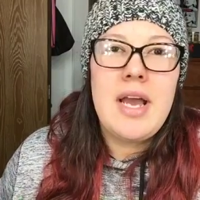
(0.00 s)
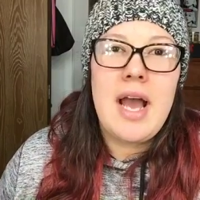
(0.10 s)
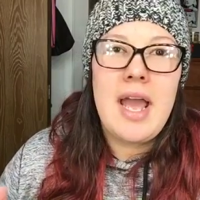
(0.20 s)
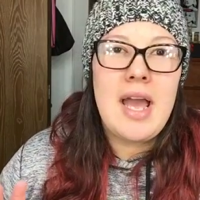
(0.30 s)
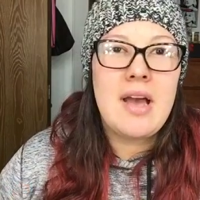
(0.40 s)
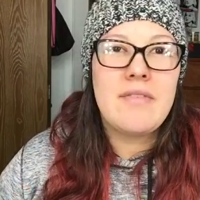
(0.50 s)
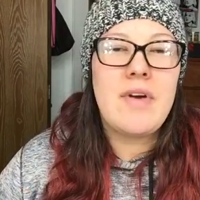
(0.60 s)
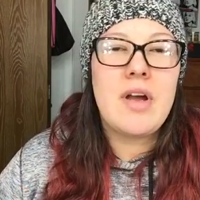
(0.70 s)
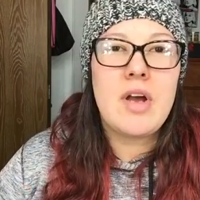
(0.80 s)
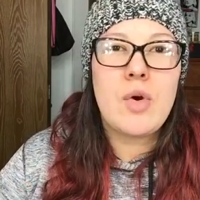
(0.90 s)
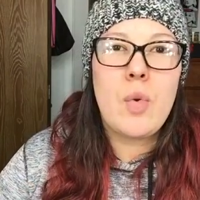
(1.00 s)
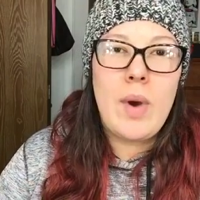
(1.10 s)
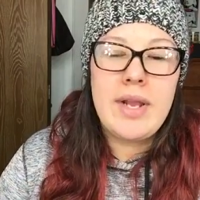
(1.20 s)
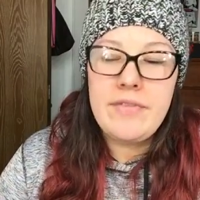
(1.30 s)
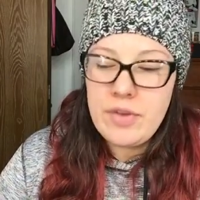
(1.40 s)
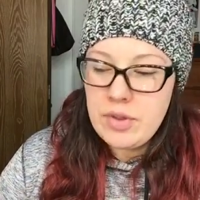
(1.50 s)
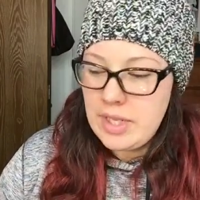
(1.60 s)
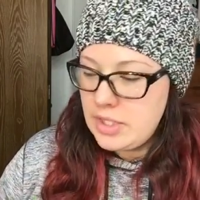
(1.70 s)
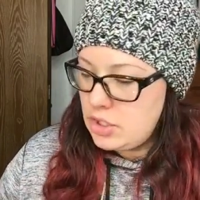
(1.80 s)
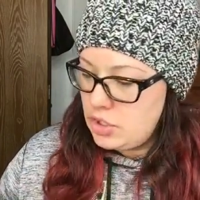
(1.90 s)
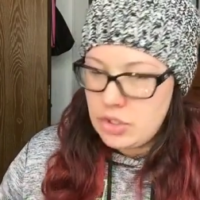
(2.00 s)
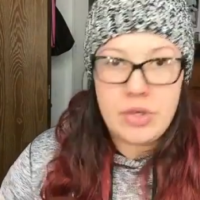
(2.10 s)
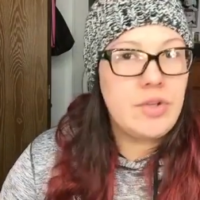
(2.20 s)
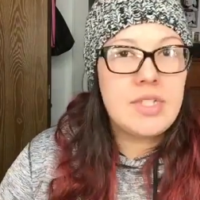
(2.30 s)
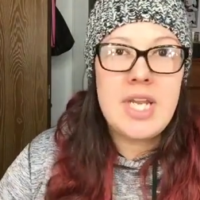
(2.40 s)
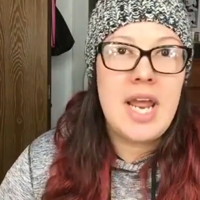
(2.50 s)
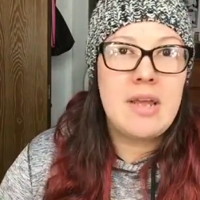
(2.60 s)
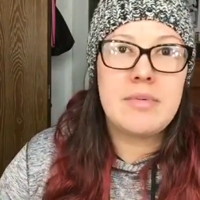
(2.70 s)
I have quite a few things to show you today.